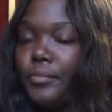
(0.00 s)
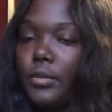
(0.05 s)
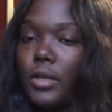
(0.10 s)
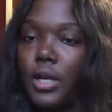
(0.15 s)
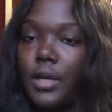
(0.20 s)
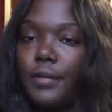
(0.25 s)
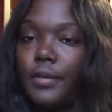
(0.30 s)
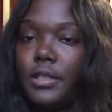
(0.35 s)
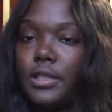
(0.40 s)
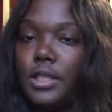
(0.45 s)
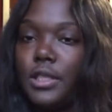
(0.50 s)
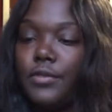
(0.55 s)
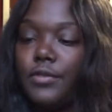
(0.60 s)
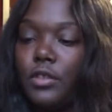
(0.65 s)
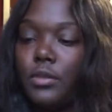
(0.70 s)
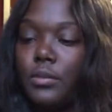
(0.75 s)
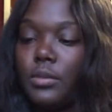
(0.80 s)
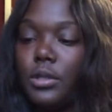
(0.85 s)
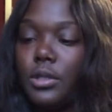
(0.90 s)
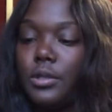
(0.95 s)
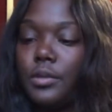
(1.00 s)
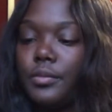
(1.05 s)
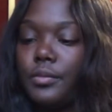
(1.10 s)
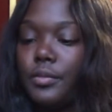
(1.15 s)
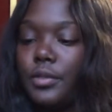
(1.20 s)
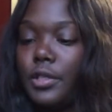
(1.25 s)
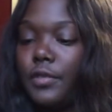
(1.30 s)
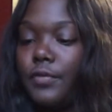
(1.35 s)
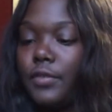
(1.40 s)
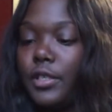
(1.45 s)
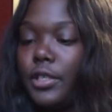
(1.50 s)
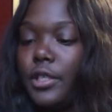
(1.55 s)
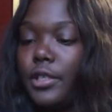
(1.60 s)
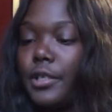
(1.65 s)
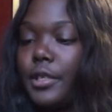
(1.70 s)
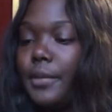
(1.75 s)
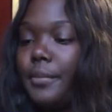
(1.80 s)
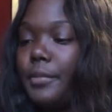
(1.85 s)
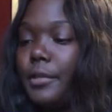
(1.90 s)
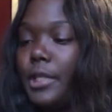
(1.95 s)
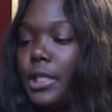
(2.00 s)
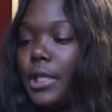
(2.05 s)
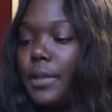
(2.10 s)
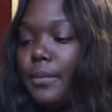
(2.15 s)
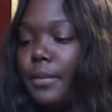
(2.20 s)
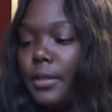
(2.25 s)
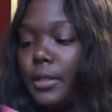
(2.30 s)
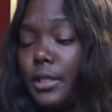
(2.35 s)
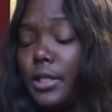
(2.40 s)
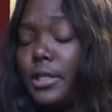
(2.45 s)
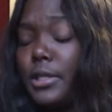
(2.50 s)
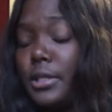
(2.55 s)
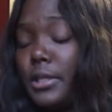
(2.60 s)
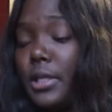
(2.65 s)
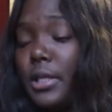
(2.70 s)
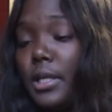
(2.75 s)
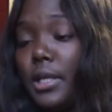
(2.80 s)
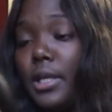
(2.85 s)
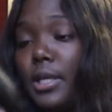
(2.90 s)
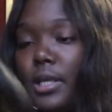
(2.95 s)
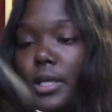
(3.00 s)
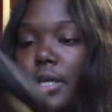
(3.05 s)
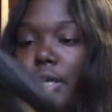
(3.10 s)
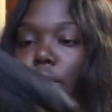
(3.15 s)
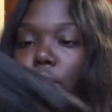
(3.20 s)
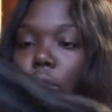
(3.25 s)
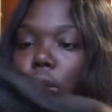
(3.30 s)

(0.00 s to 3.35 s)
Obviously from a different hair company, but this, it